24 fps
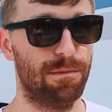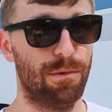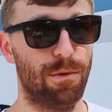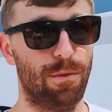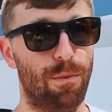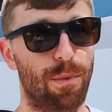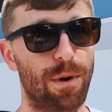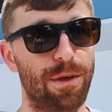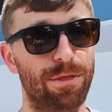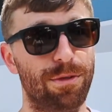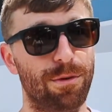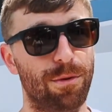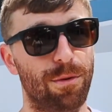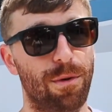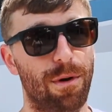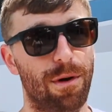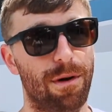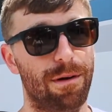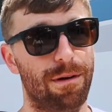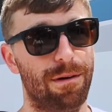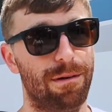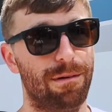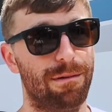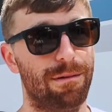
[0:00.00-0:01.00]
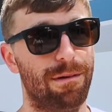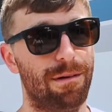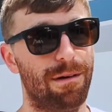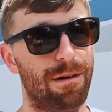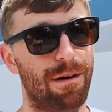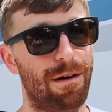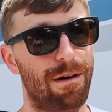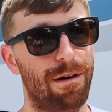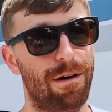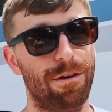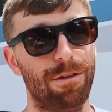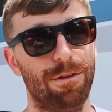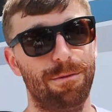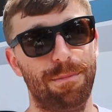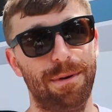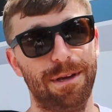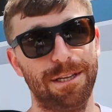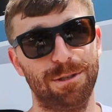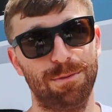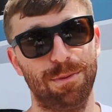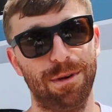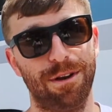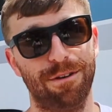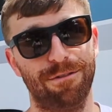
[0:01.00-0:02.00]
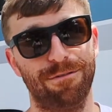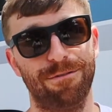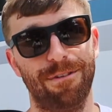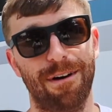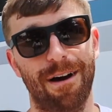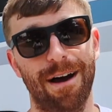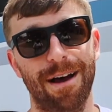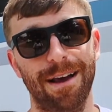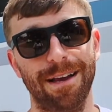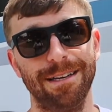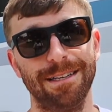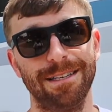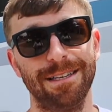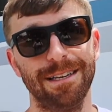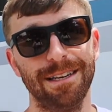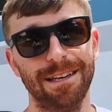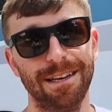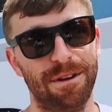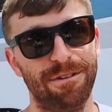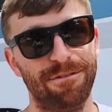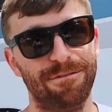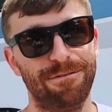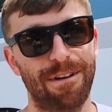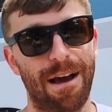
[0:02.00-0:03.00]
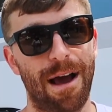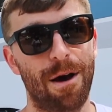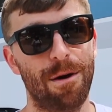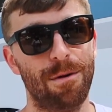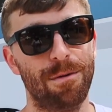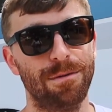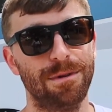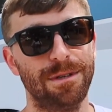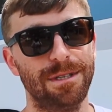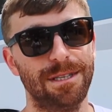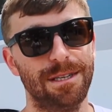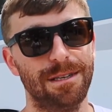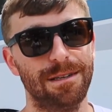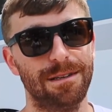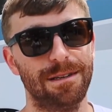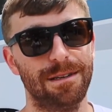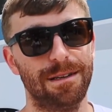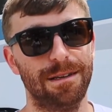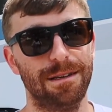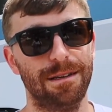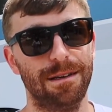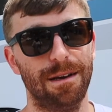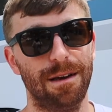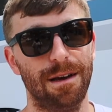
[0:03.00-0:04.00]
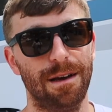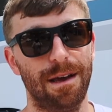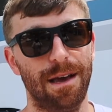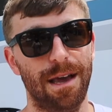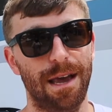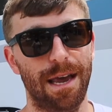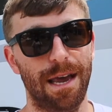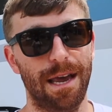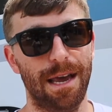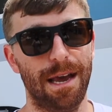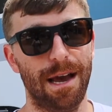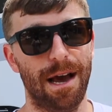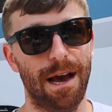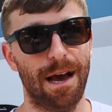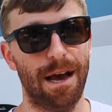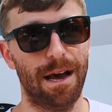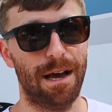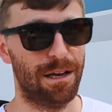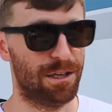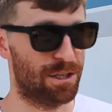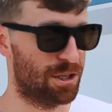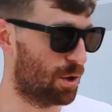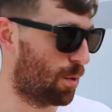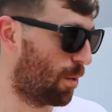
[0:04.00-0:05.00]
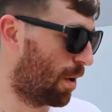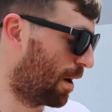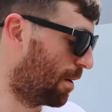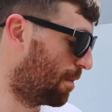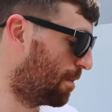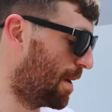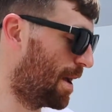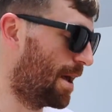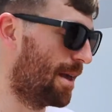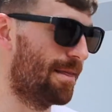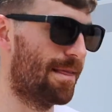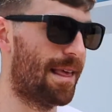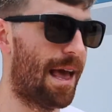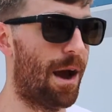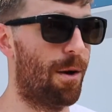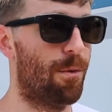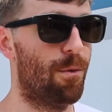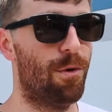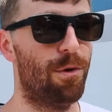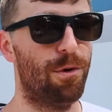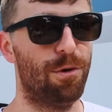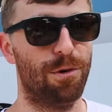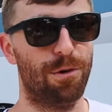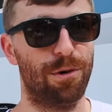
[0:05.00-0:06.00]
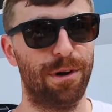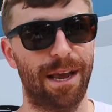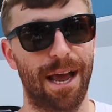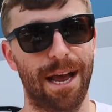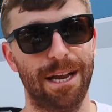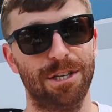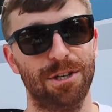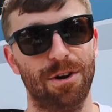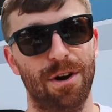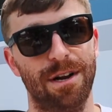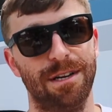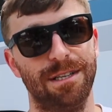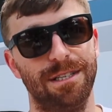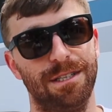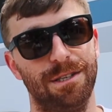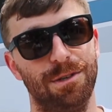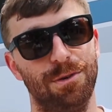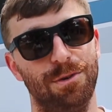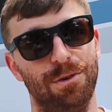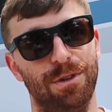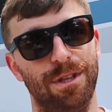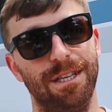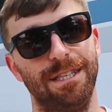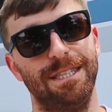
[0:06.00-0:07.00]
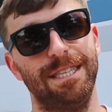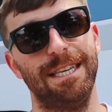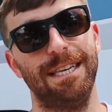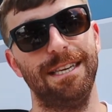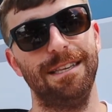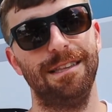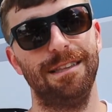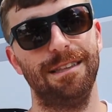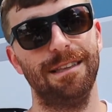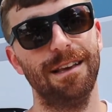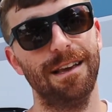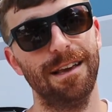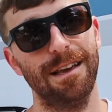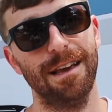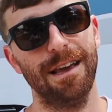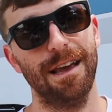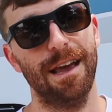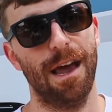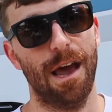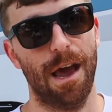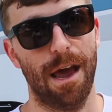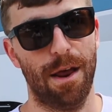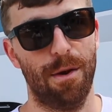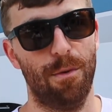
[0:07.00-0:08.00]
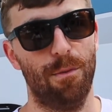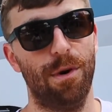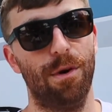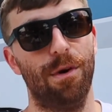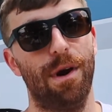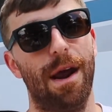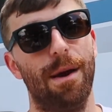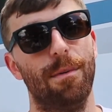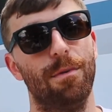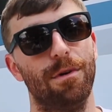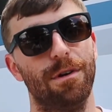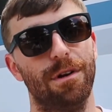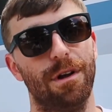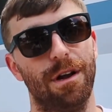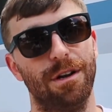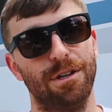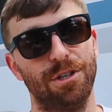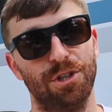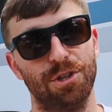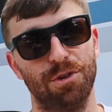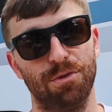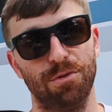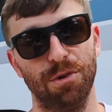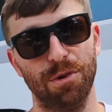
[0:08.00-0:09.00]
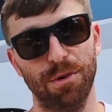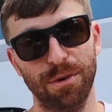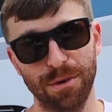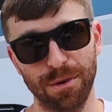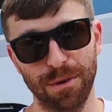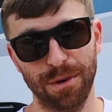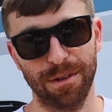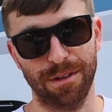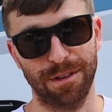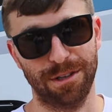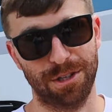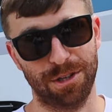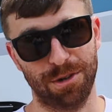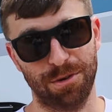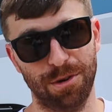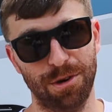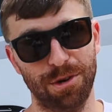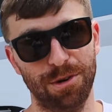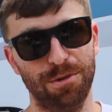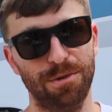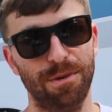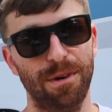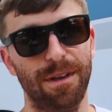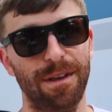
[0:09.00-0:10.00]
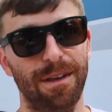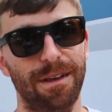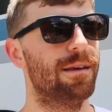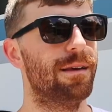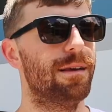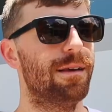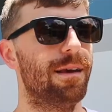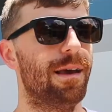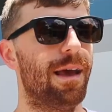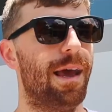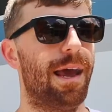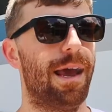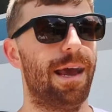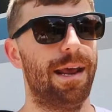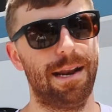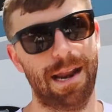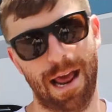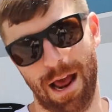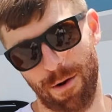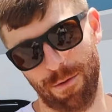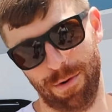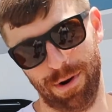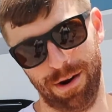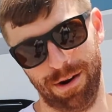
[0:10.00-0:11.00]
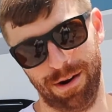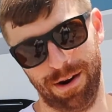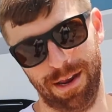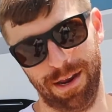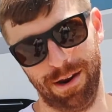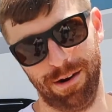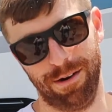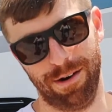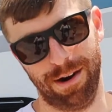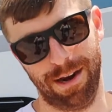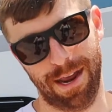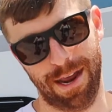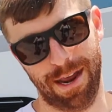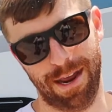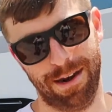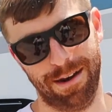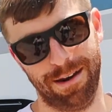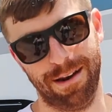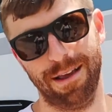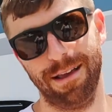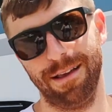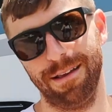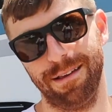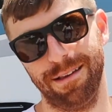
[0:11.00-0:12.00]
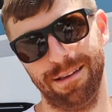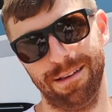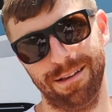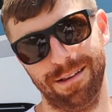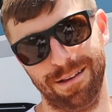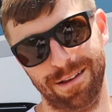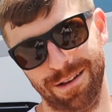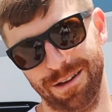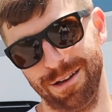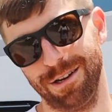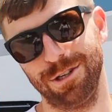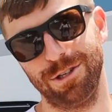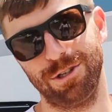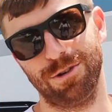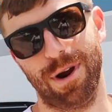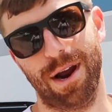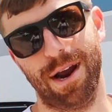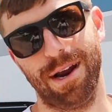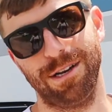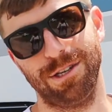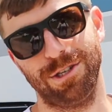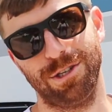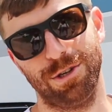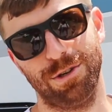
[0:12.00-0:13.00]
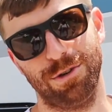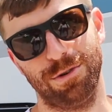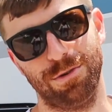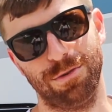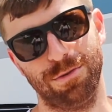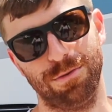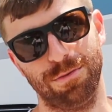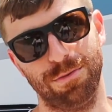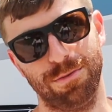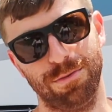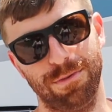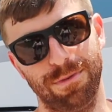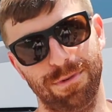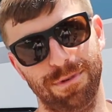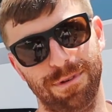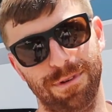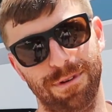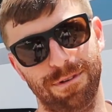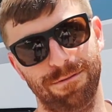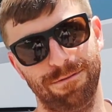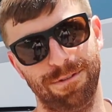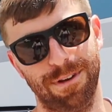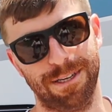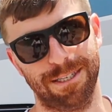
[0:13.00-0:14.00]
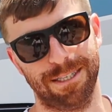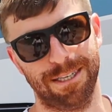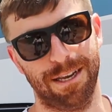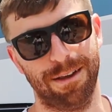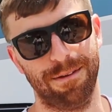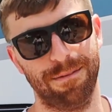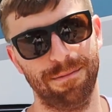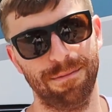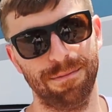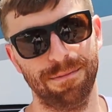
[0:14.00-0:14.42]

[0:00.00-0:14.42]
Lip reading: went through all the bits we could find and found a square bit that will catch on to the teeth, and we were able to unscrew the screw, and now we're here again trying to fix it.